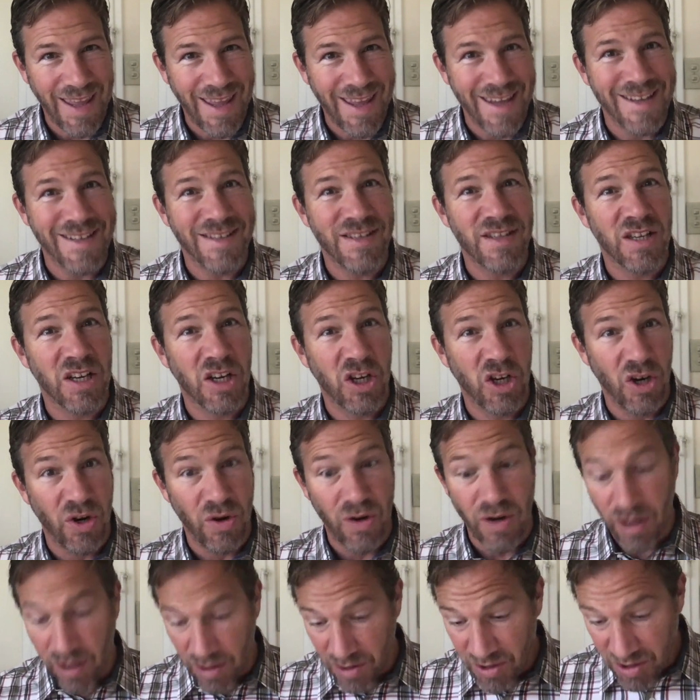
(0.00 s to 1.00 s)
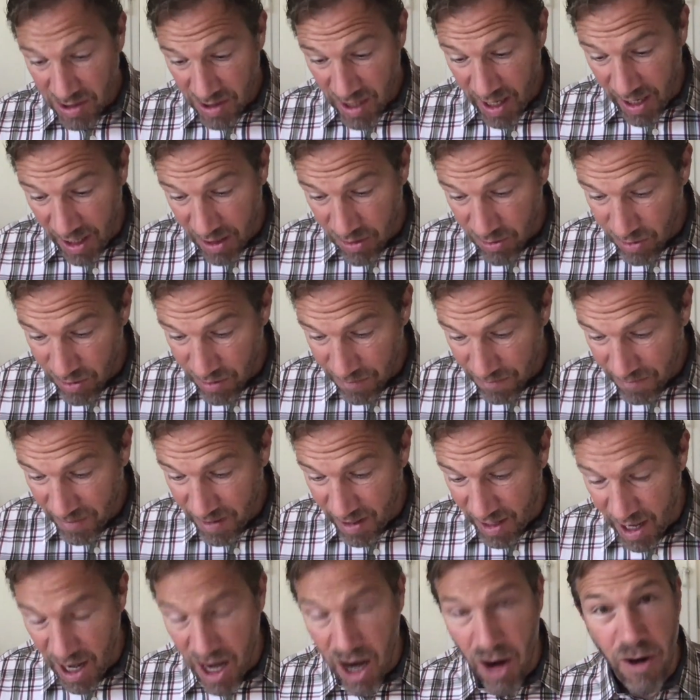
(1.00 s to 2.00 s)
is the current standard of
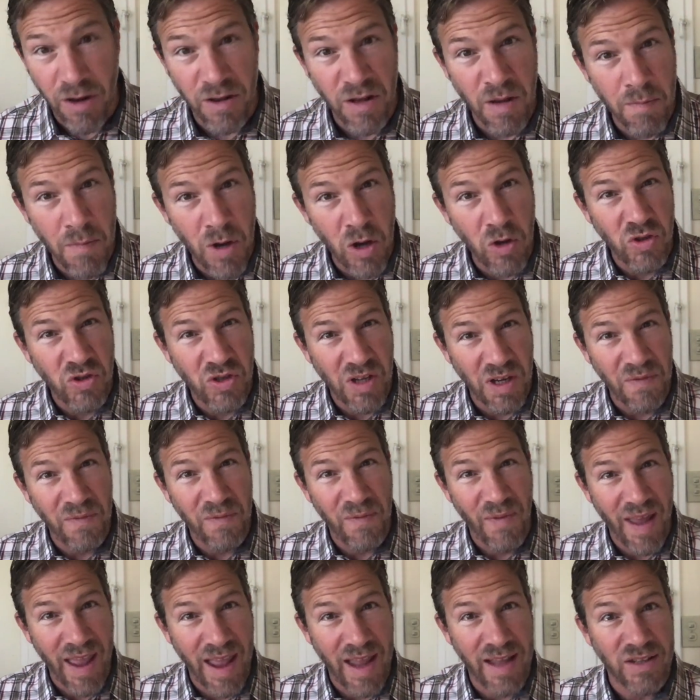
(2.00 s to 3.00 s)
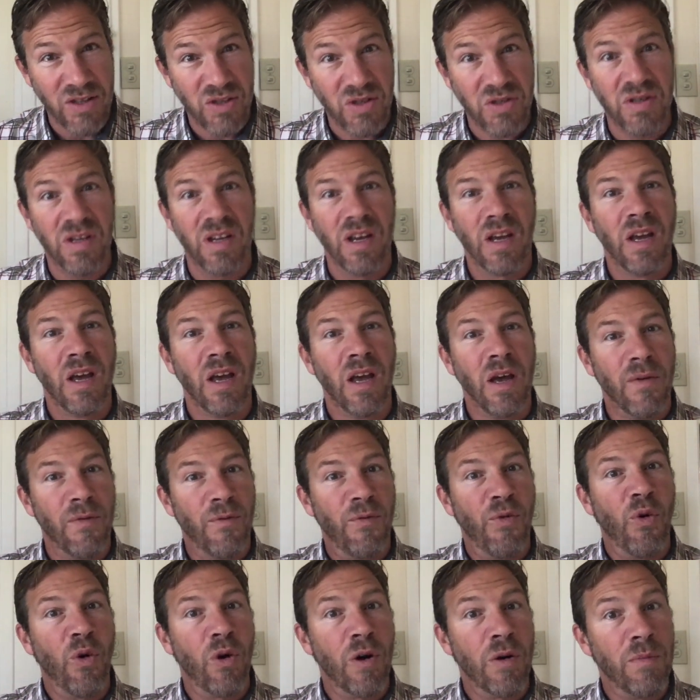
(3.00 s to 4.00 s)
care and the most advanced
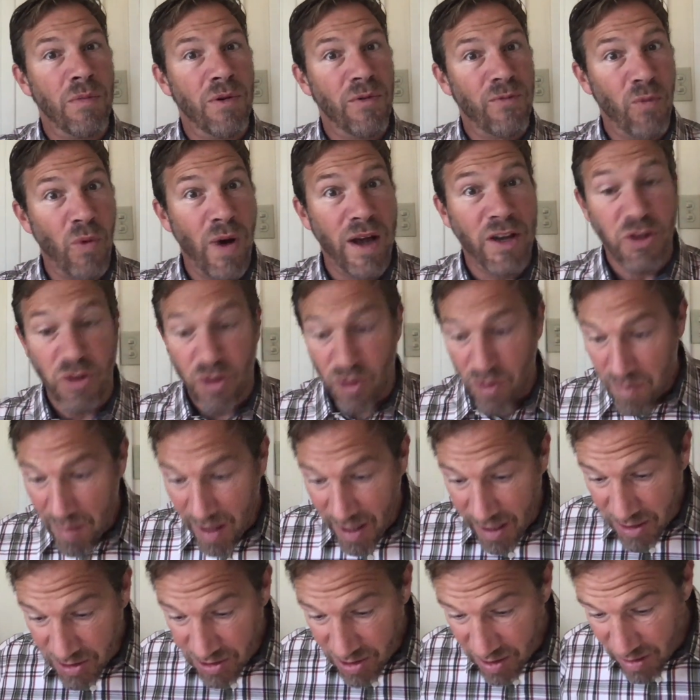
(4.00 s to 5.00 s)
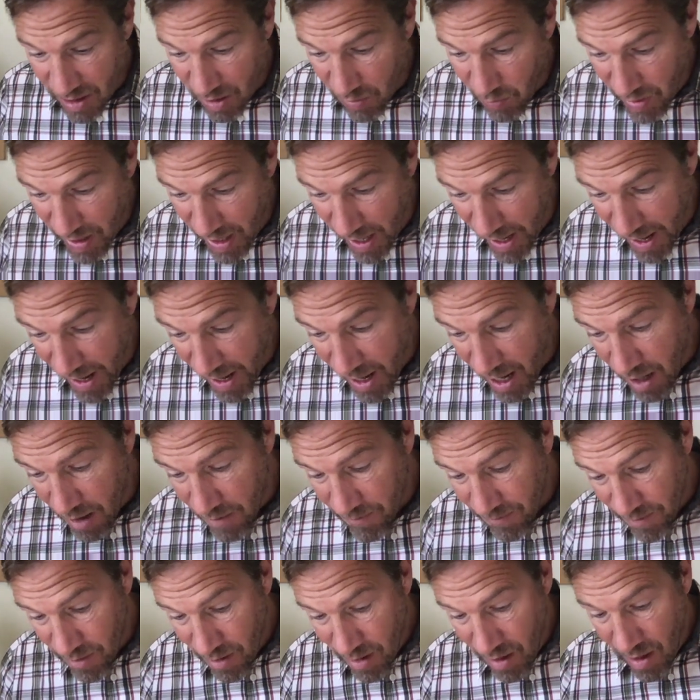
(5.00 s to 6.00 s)
form of Western medicine that we
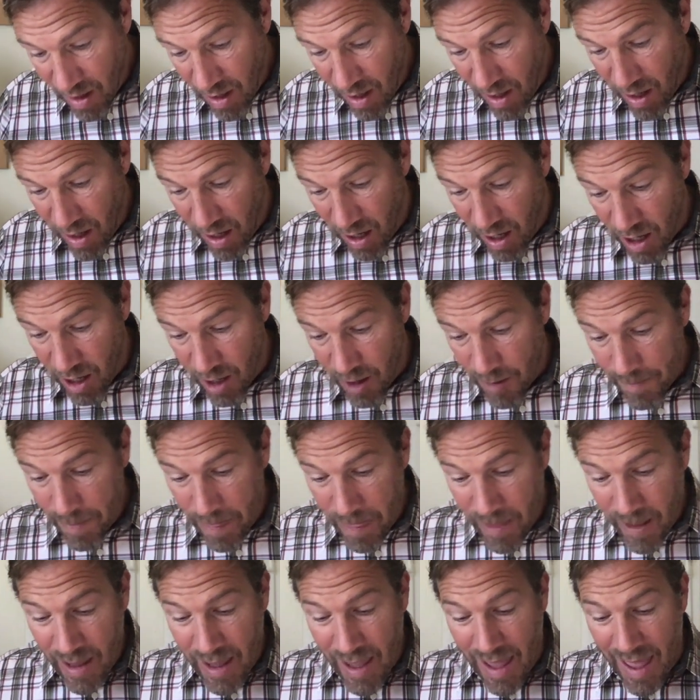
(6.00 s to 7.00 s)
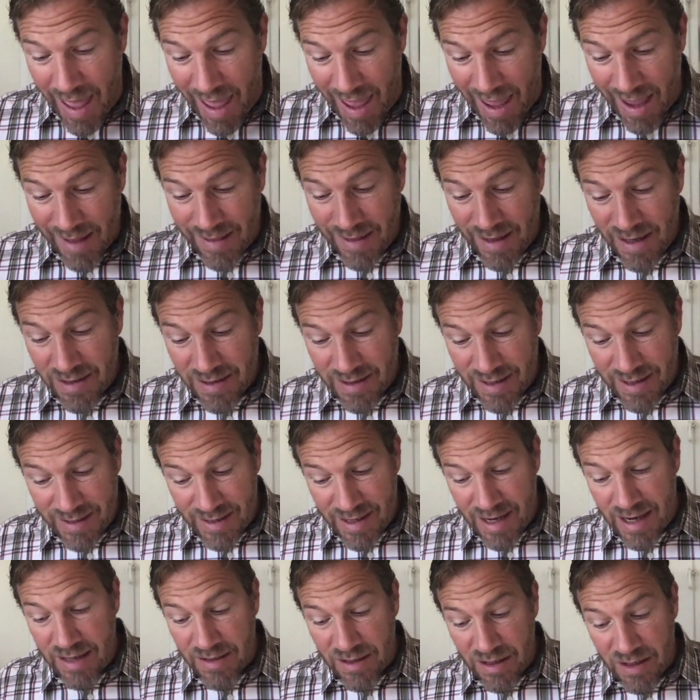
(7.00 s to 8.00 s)
have. And these
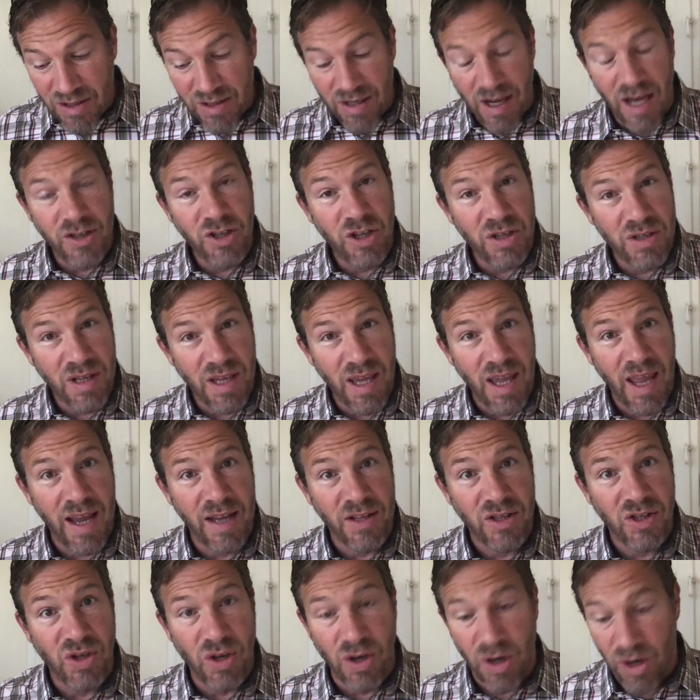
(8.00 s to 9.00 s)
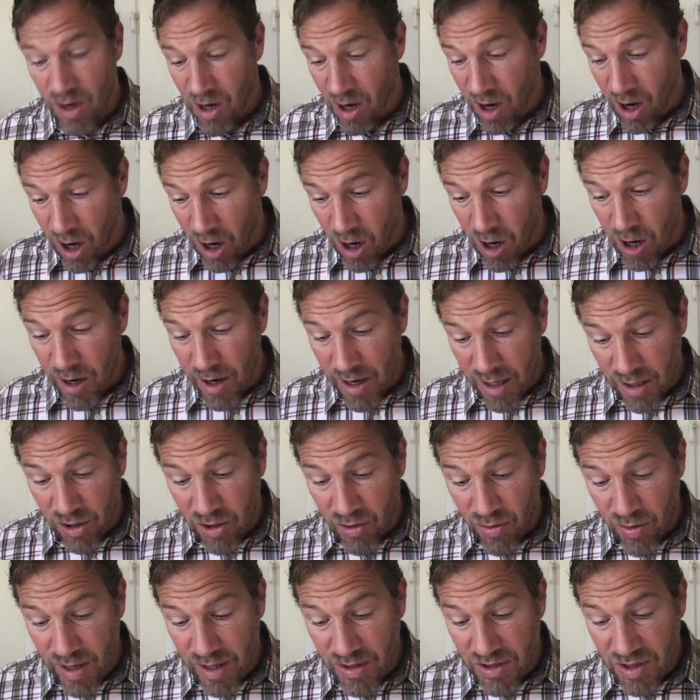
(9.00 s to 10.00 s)
diseases, such as cancer, are
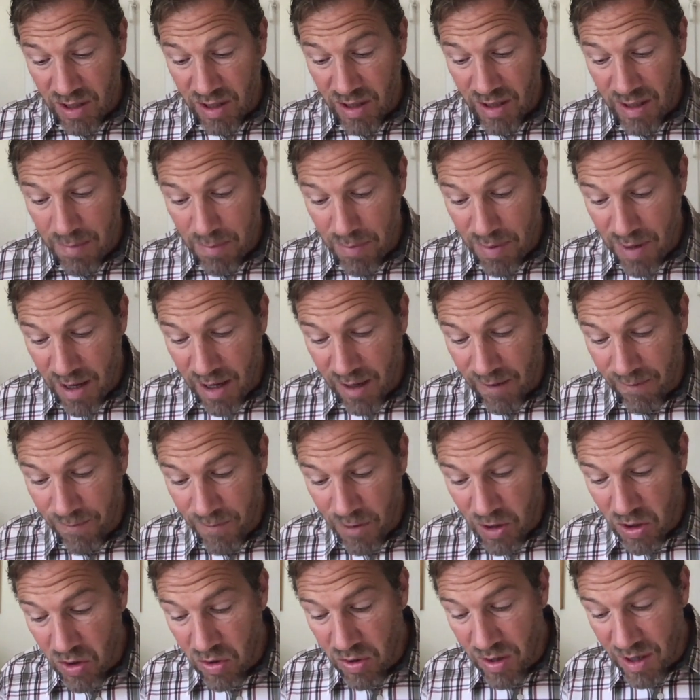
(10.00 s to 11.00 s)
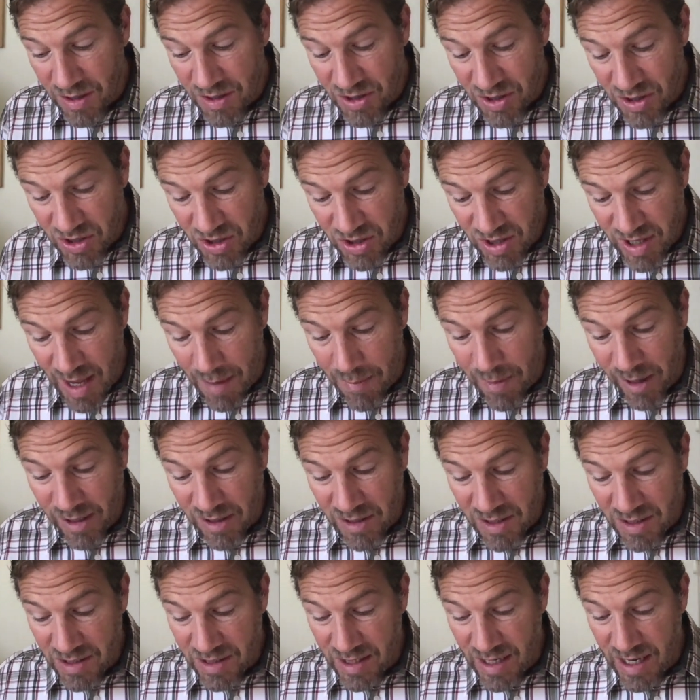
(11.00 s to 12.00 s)
increasingly being viewed as systemic
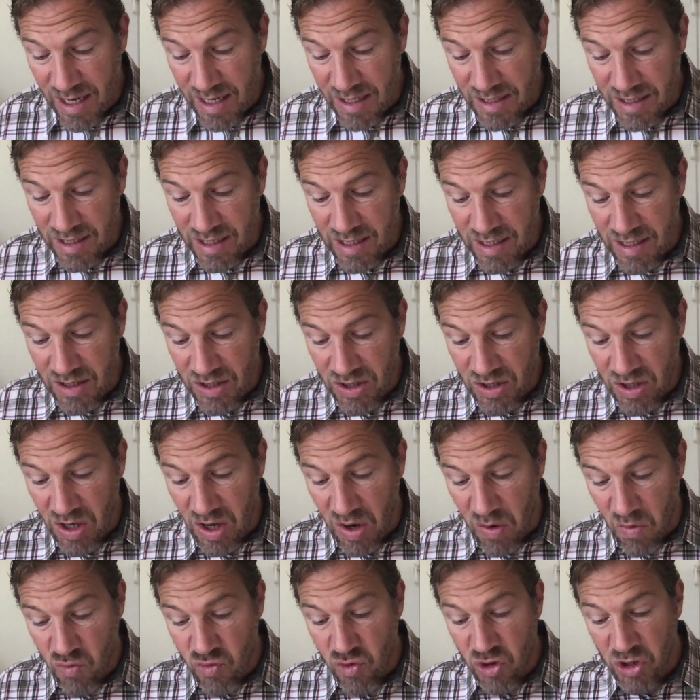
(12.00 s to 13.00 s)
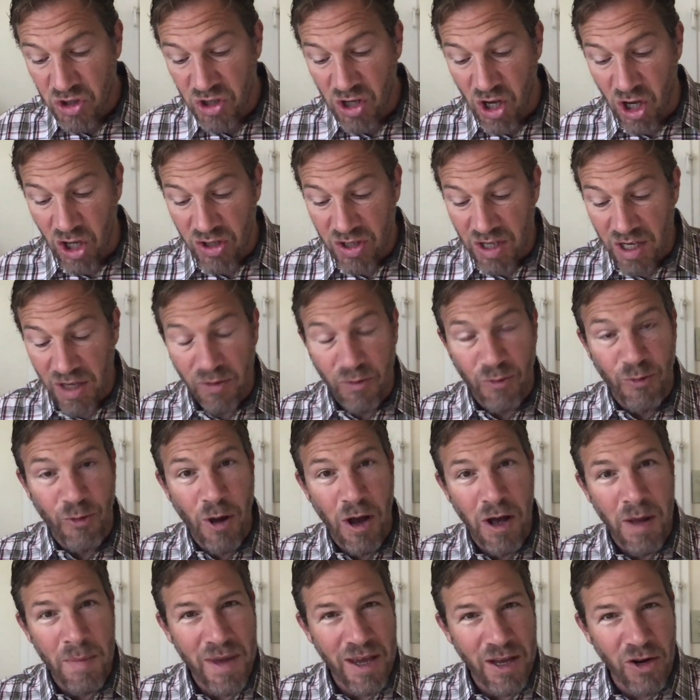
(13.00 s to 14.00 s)
diseases resulting
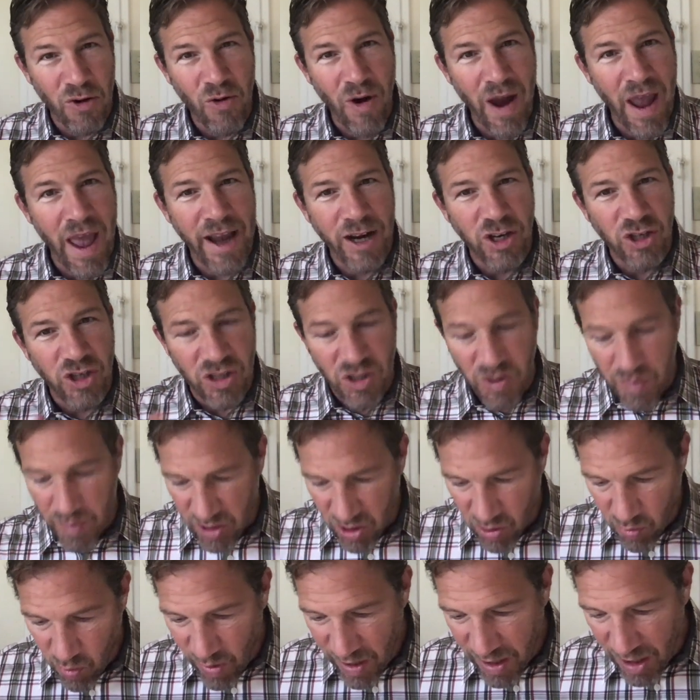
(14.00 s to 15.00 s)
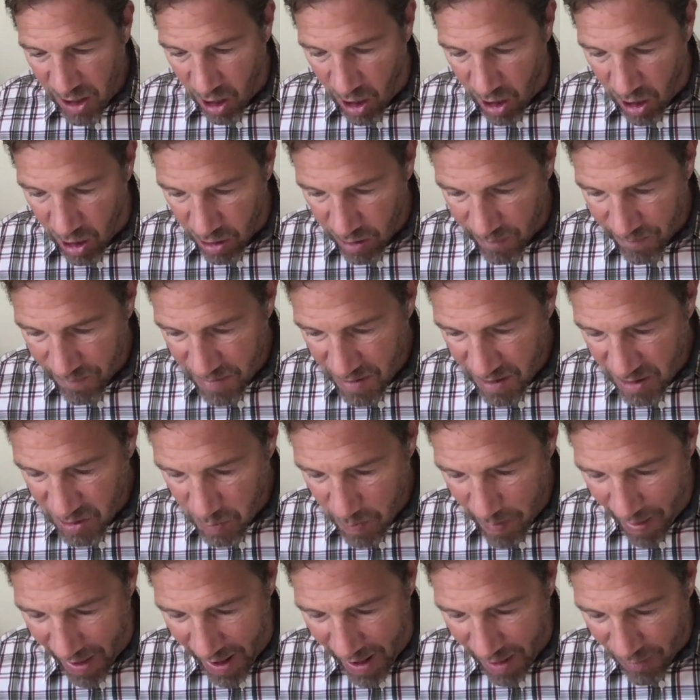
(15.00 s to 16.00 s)
from interactions between all of these
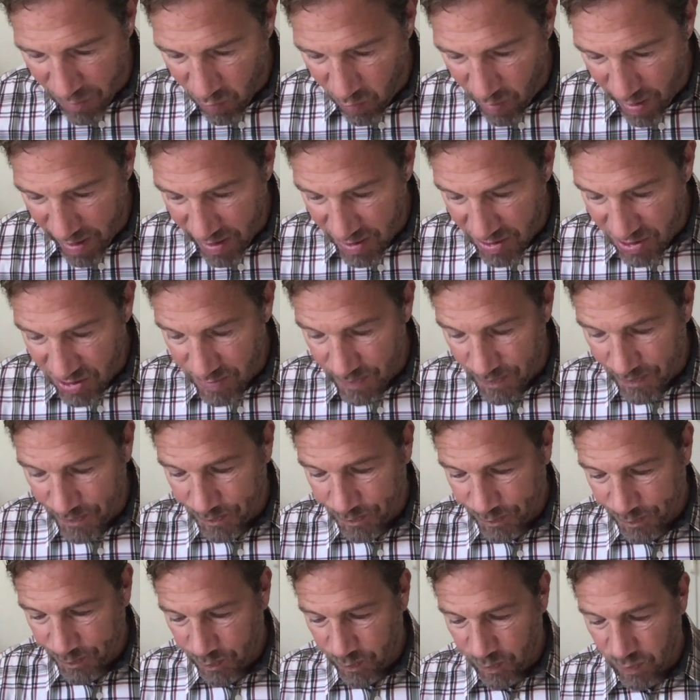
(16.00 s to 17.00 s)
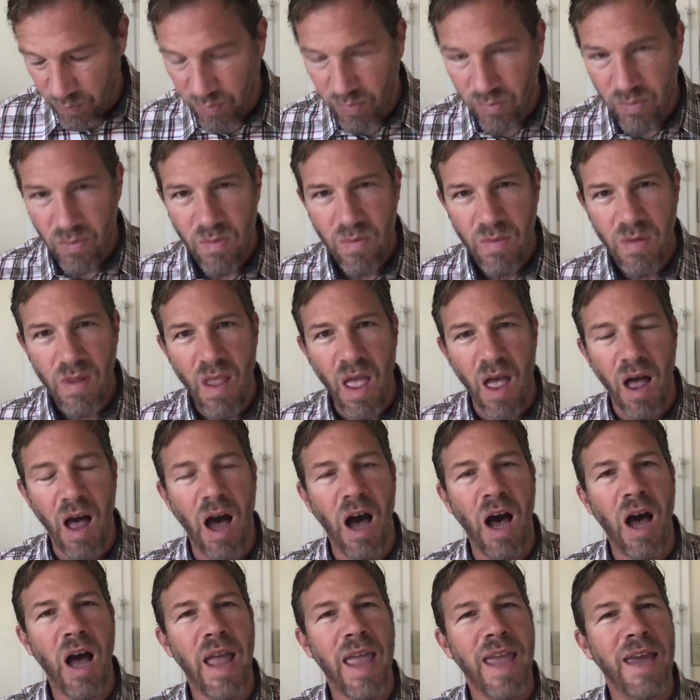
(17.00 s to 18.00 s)
pathways
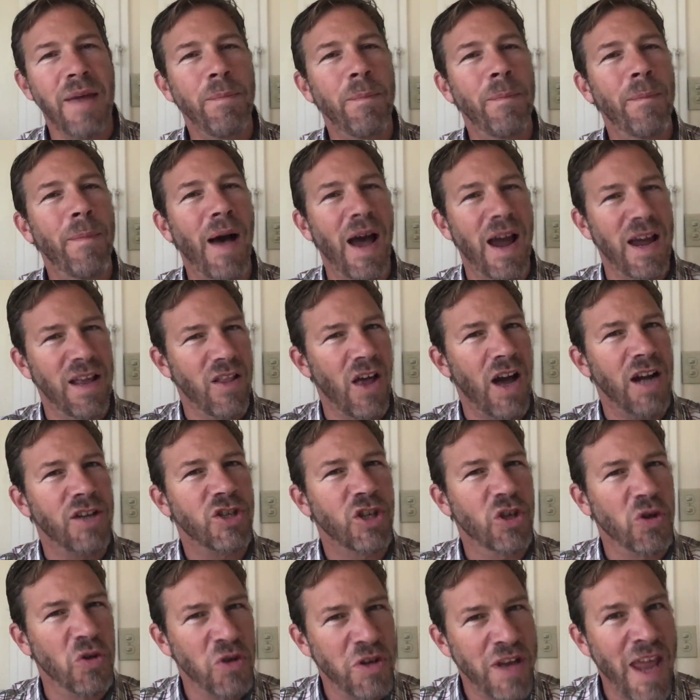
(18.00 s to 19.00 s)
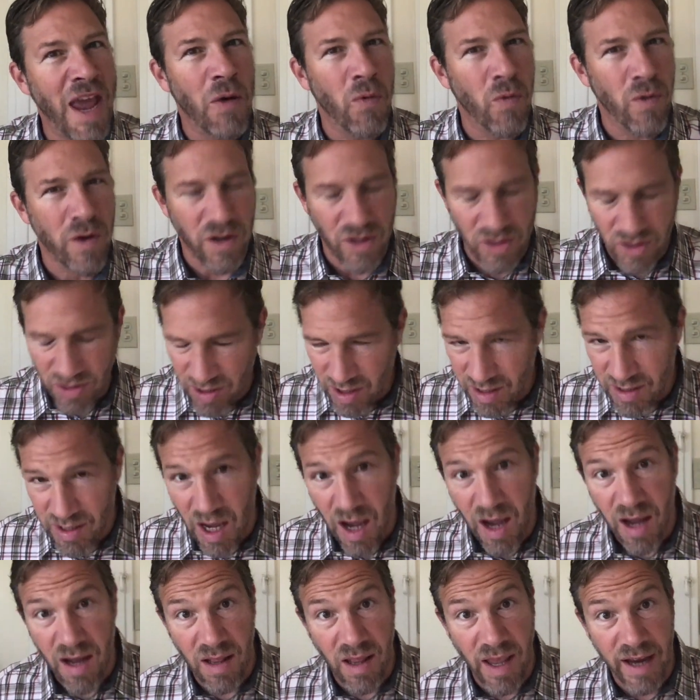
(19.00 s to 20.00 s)
and biological networks, as
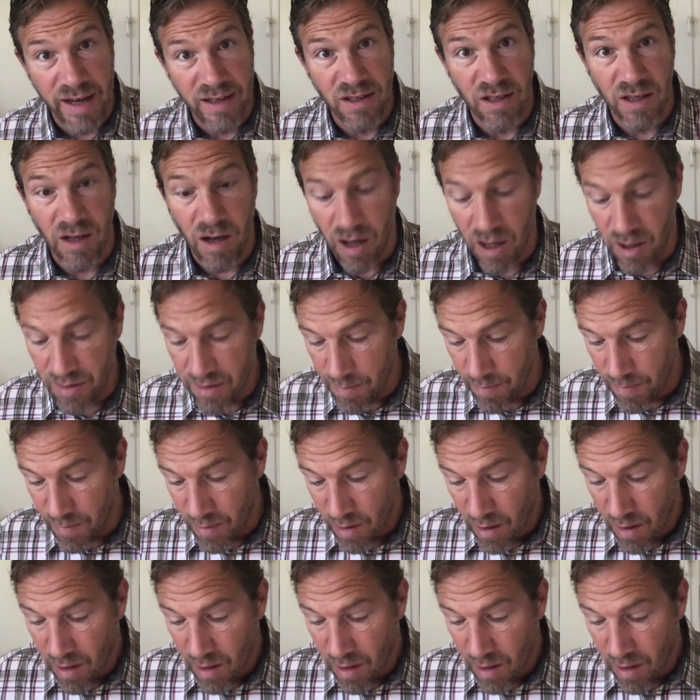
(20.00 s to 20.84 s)
I like to call them.